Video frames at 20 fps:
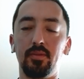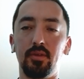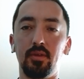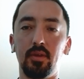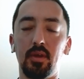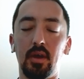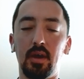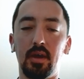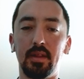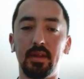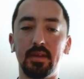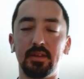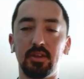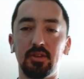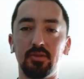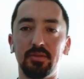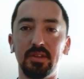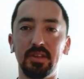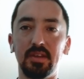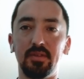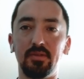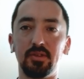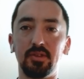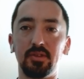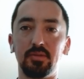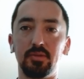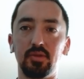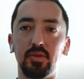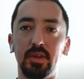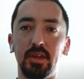that tells me the
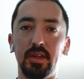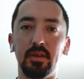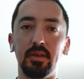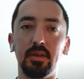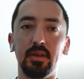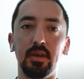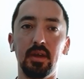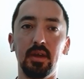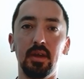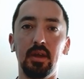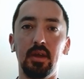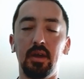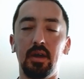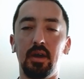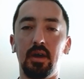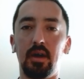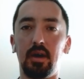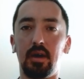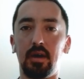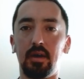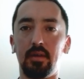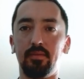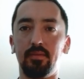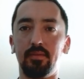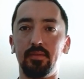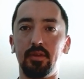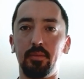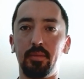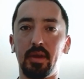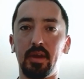difference between
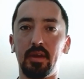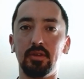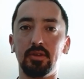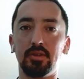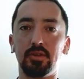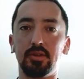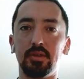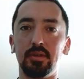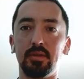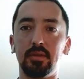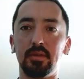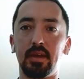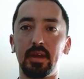the pairs.